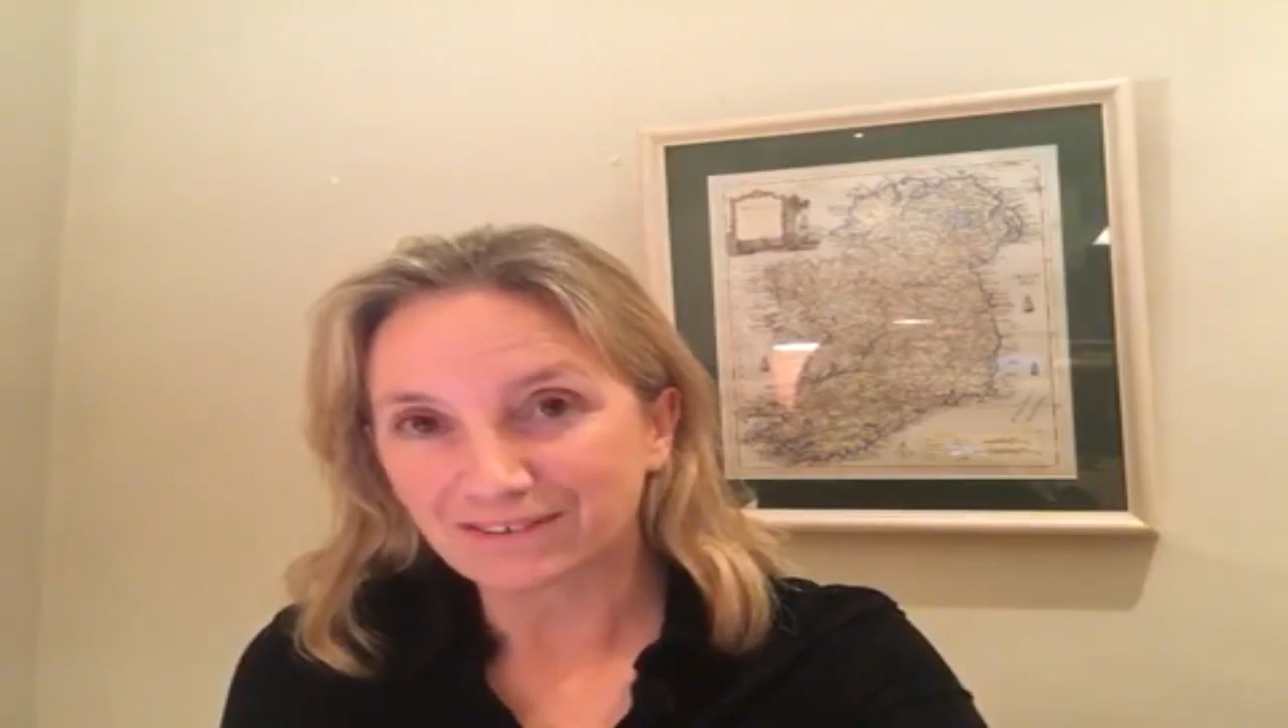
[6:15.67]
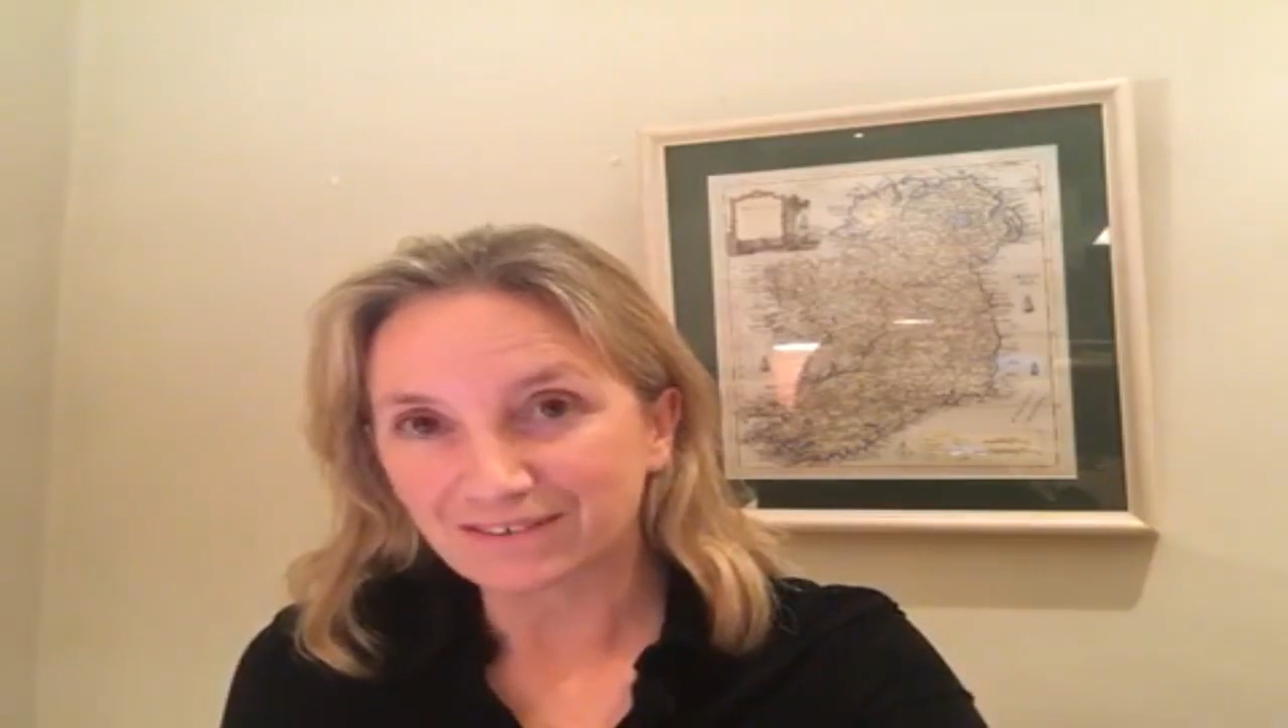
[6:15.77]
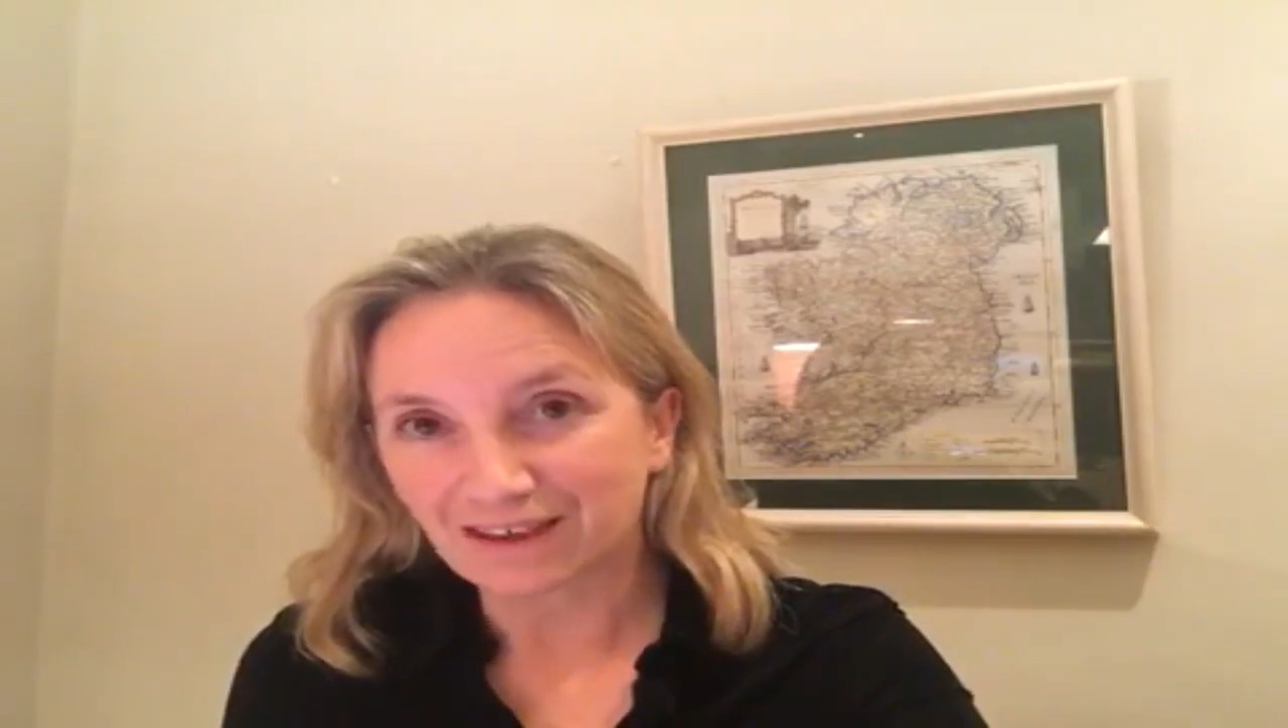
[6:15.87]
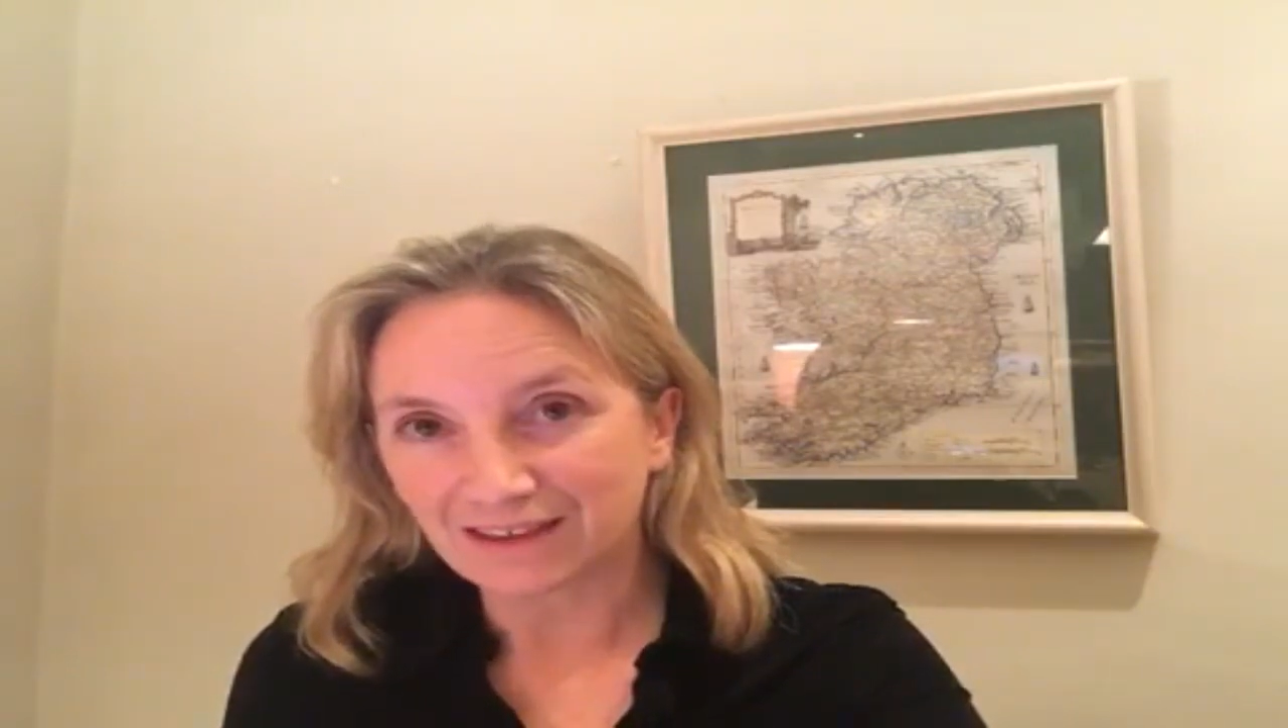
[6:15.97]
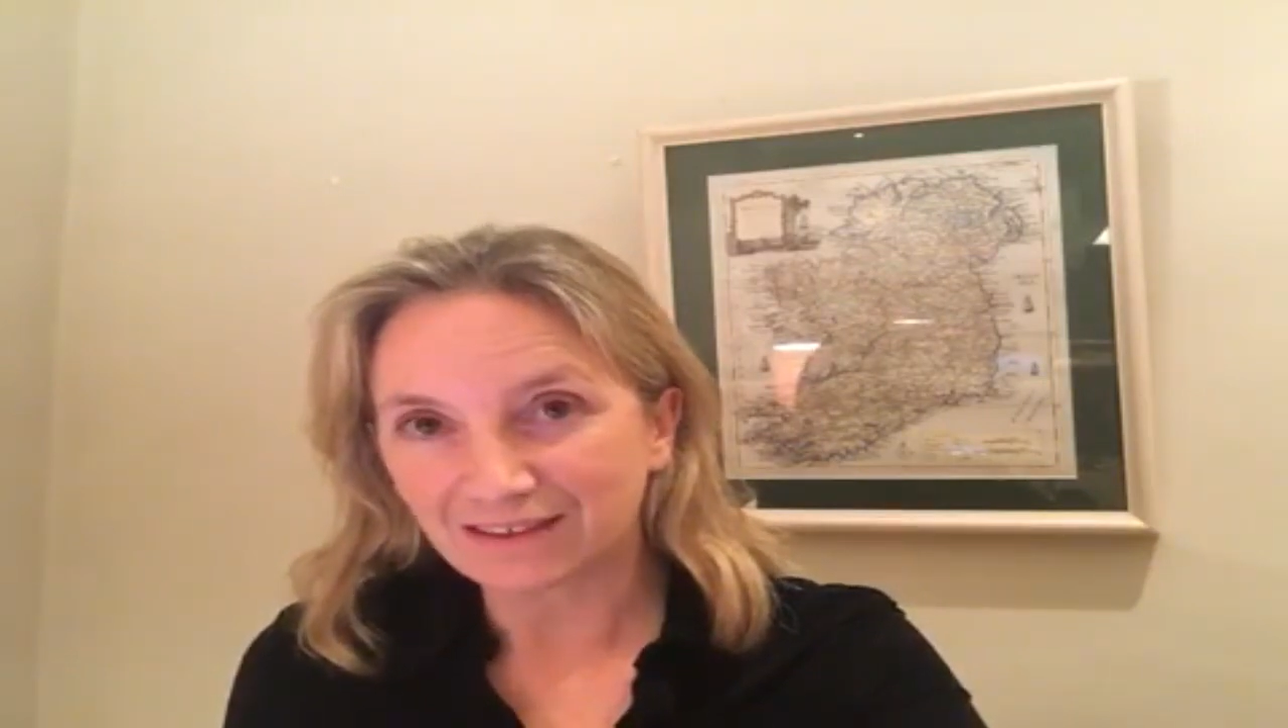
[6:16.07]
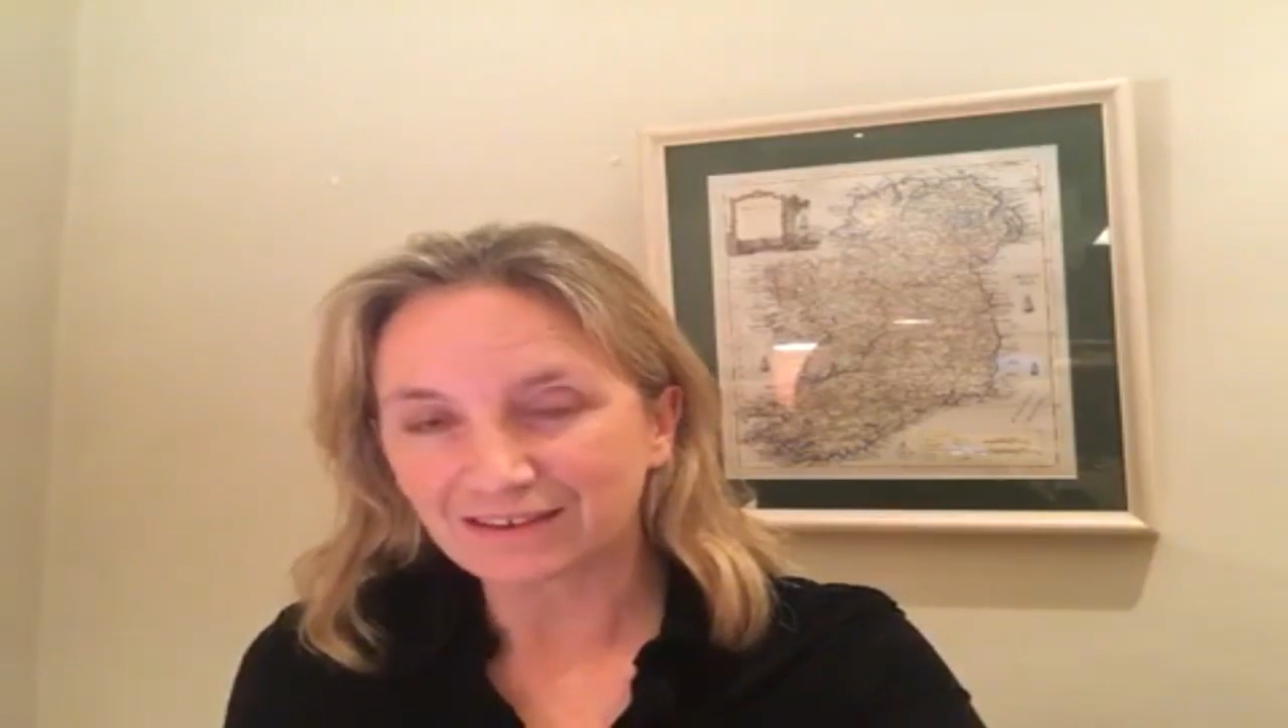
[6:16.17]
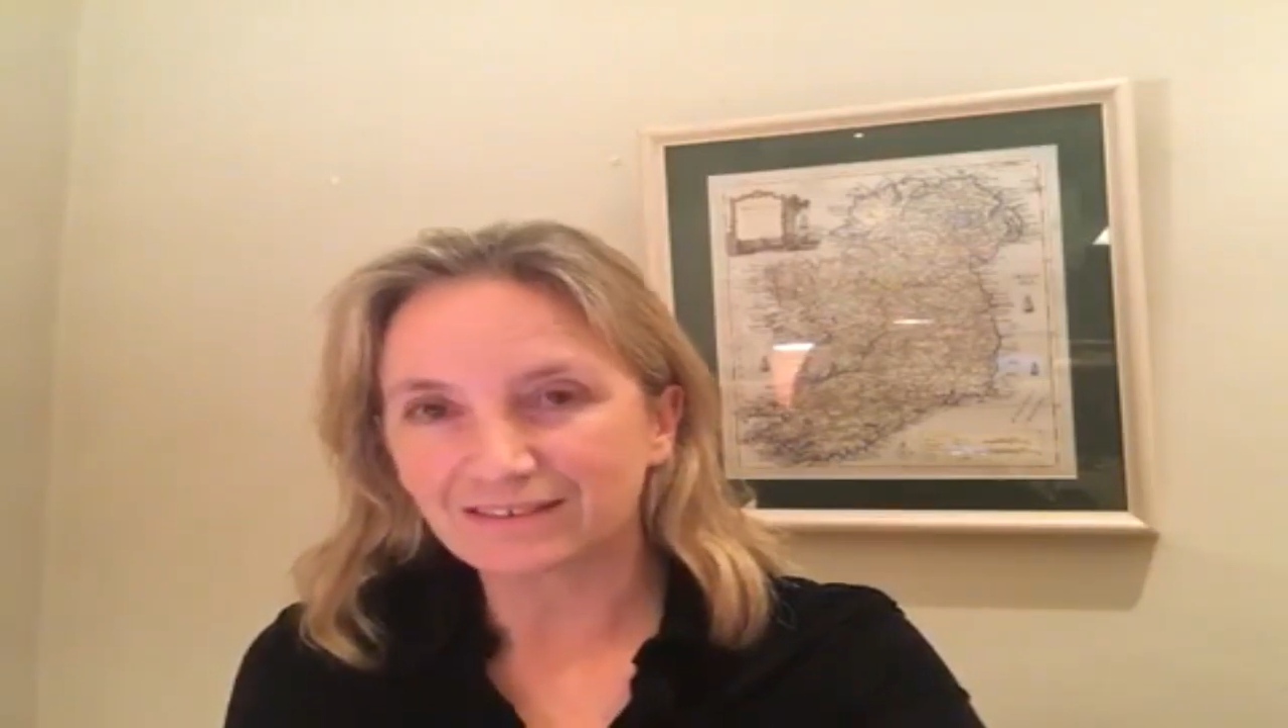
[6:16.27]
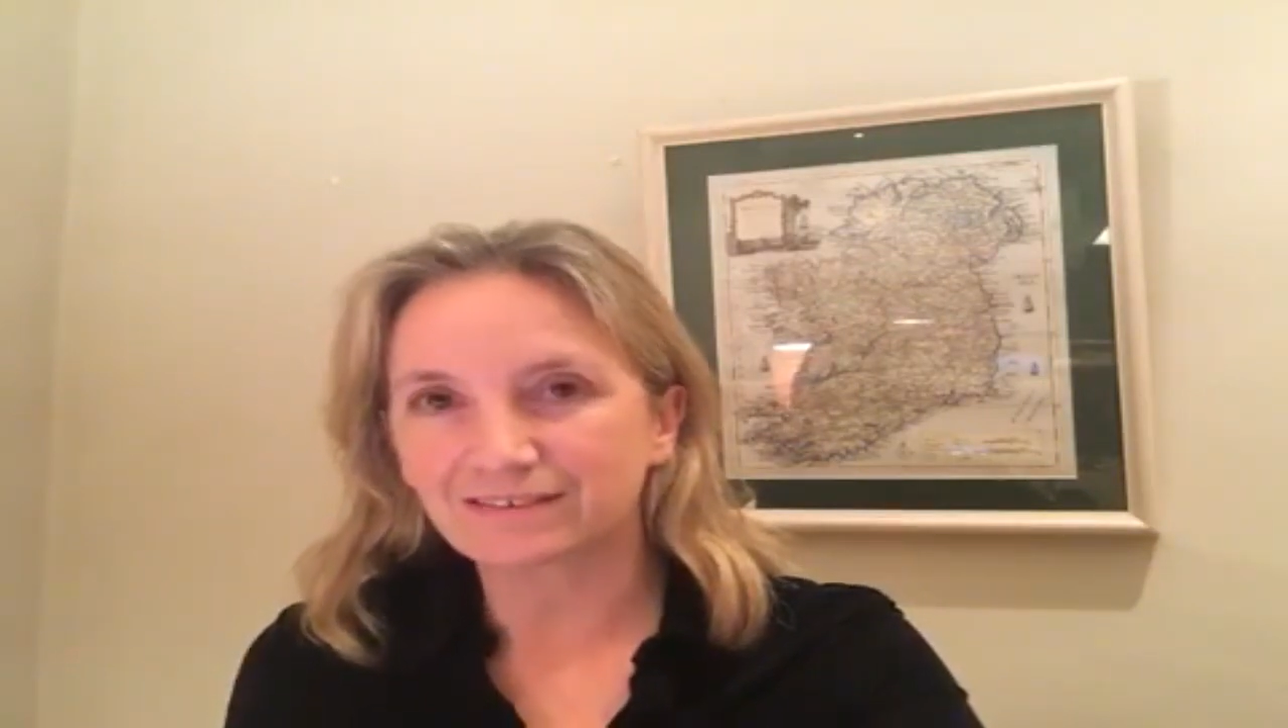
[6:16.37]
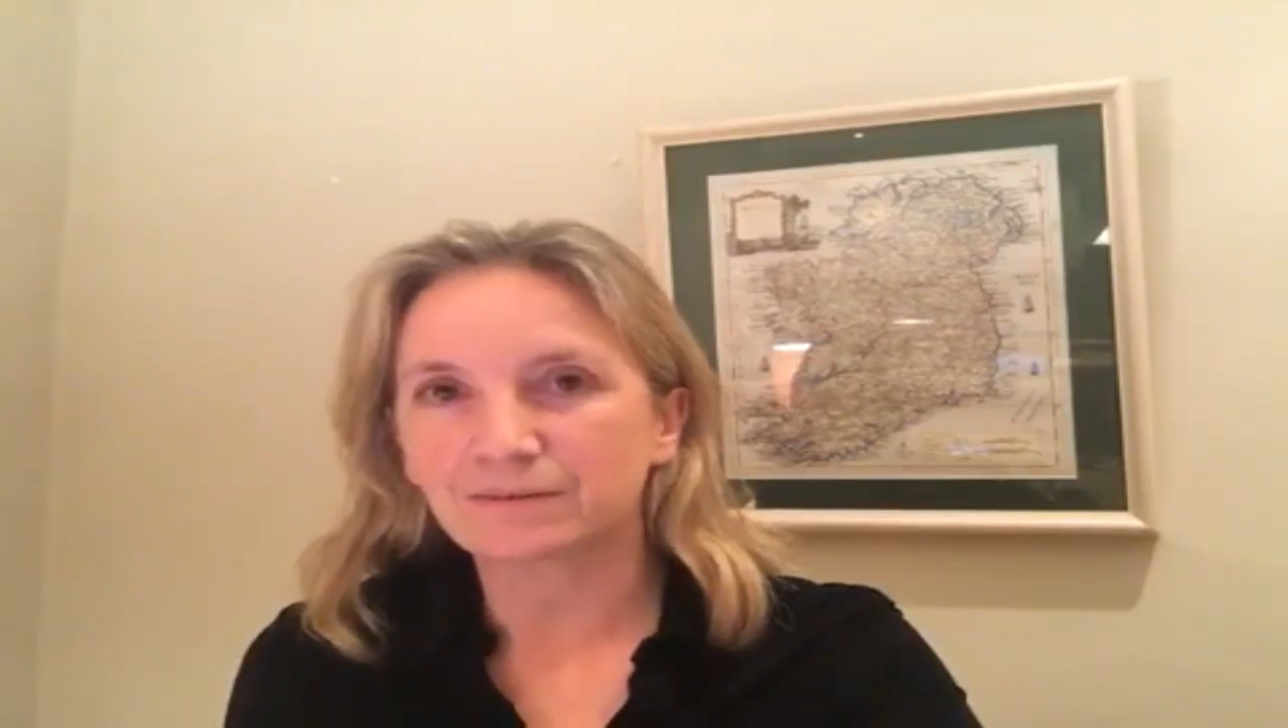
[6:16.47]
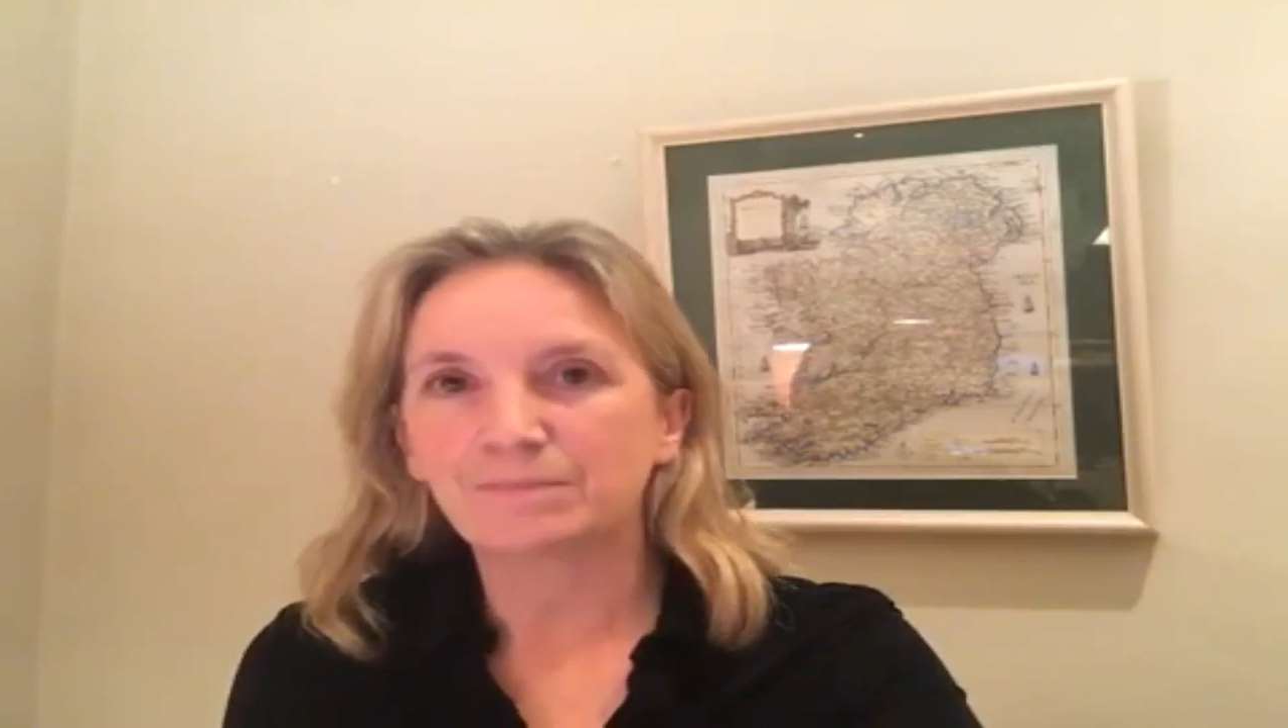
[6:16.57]
say
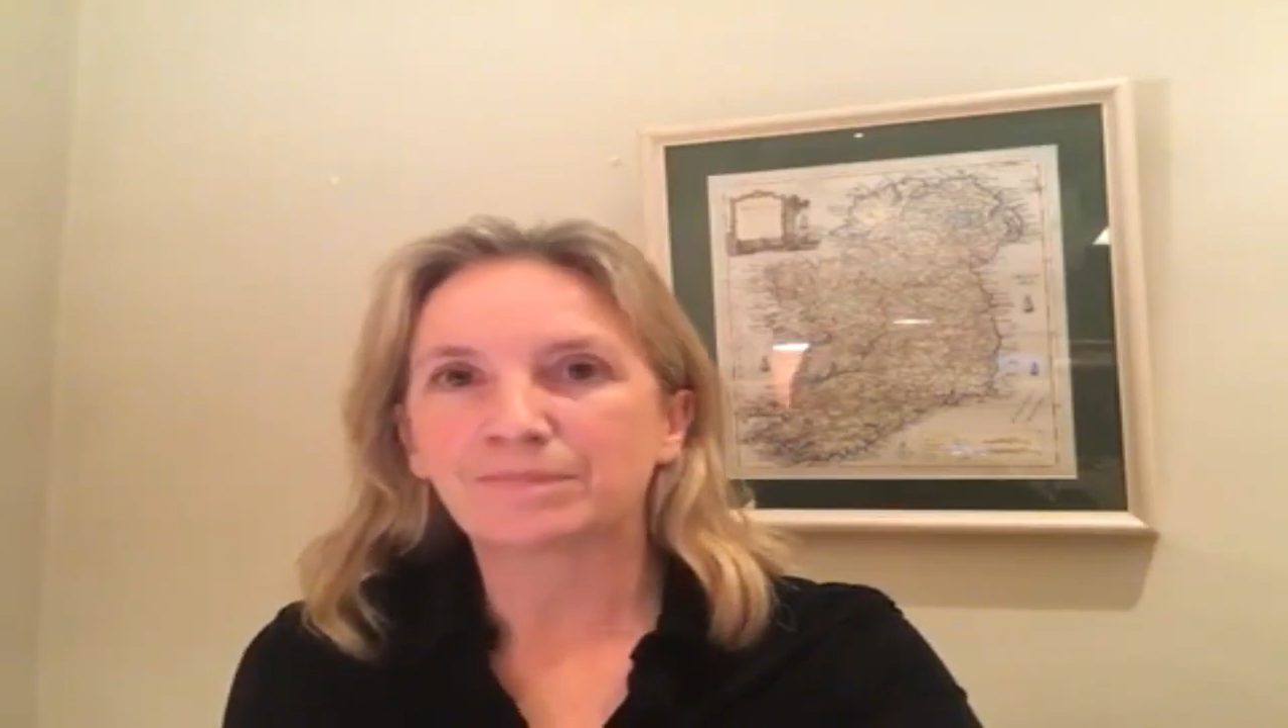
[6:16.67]
this.